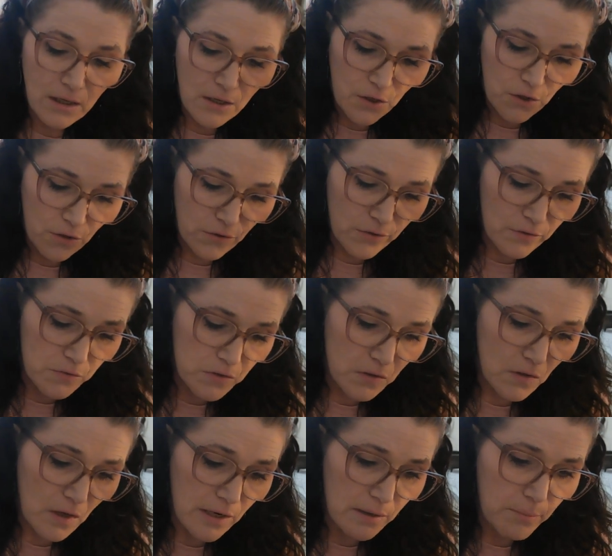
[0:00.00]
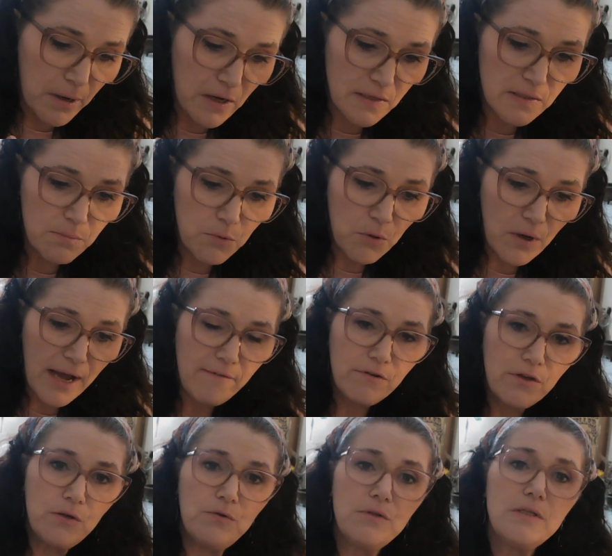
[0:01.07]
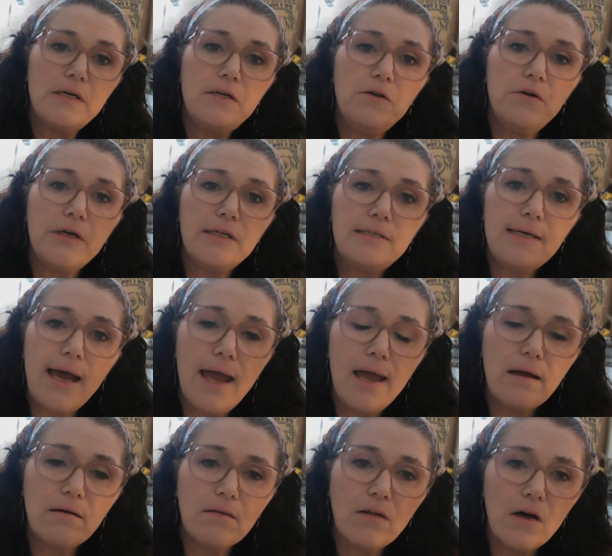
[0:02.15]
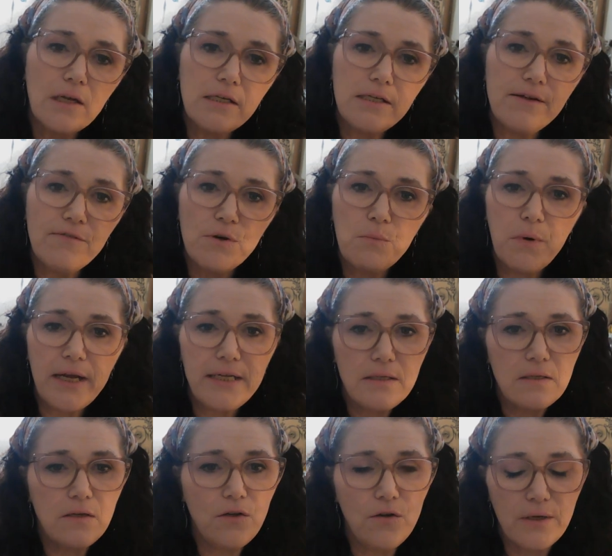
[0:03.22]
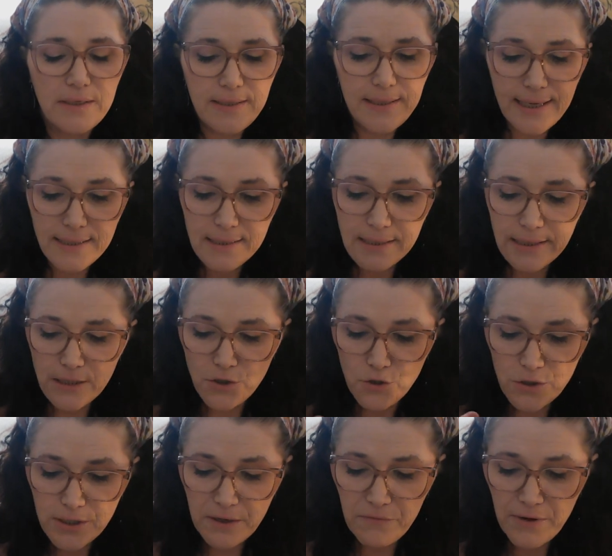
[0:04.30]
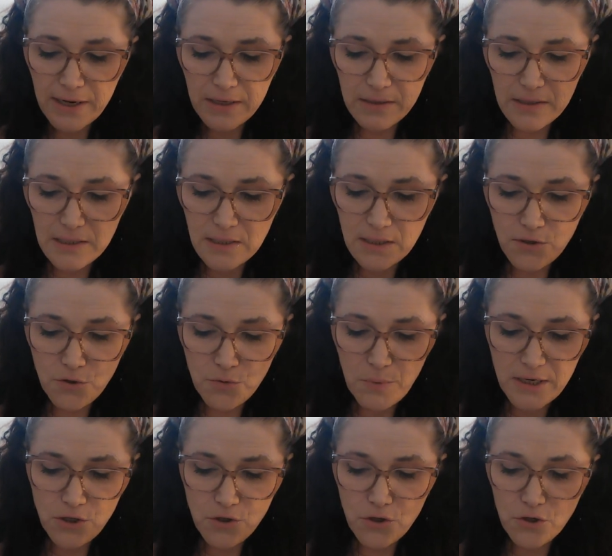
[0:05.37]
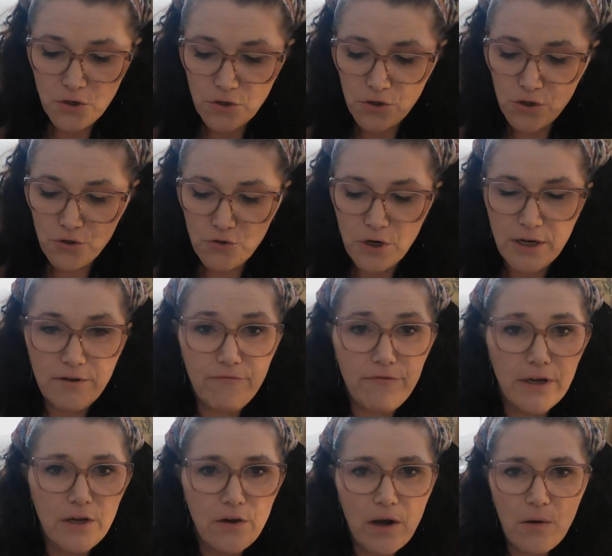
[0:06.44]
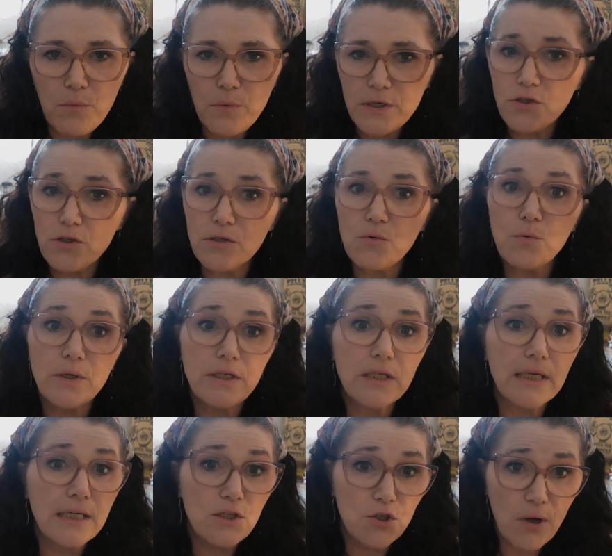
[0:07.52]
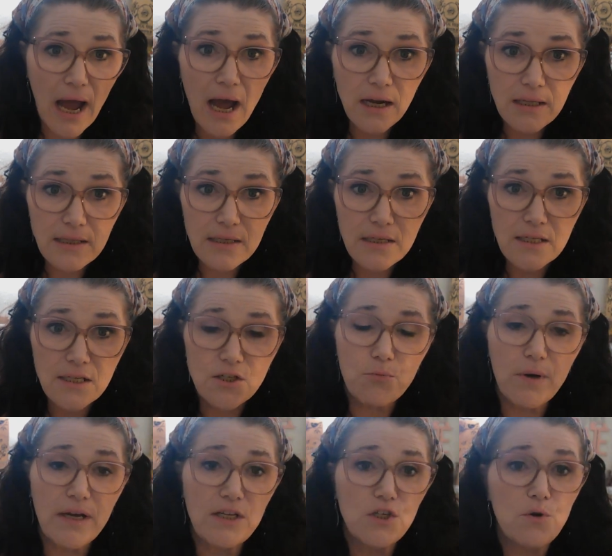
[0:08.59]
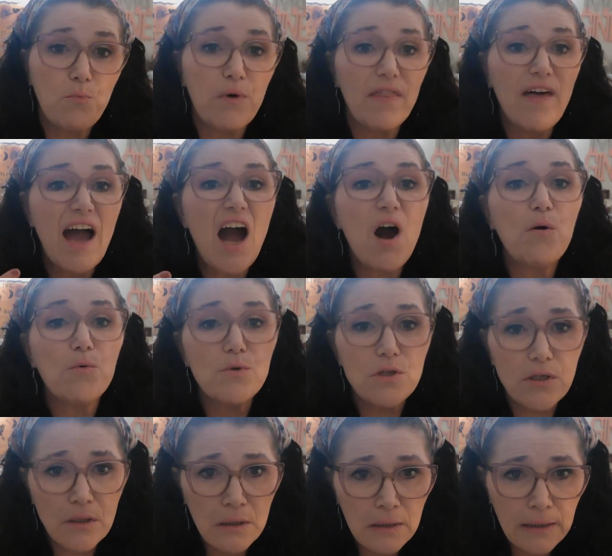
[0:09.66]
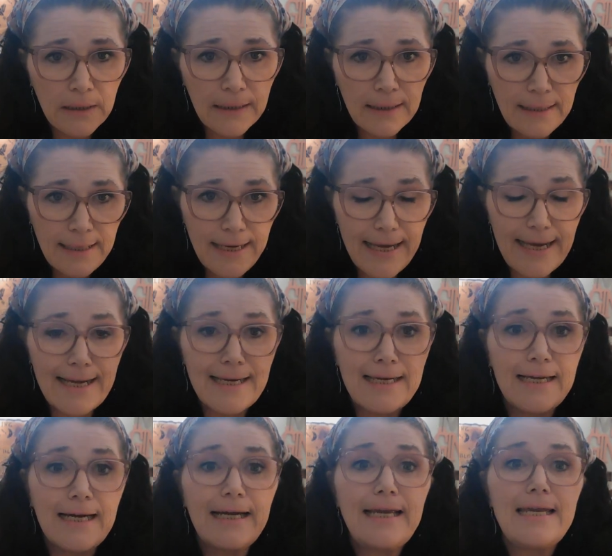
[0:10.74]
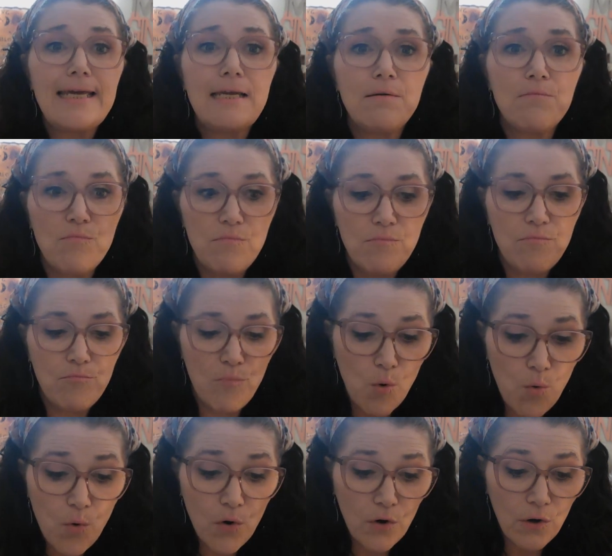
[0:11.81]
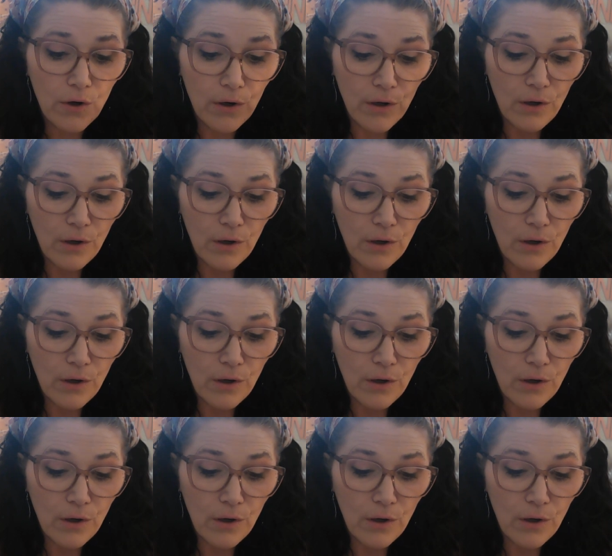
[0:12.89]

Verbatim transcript: yeah, there's a lot of possible avenues that you could take, a lot of different ways that you could take to get yourself out of this situation. You're just trying to figure out which is going to get you out of the situation without igniting more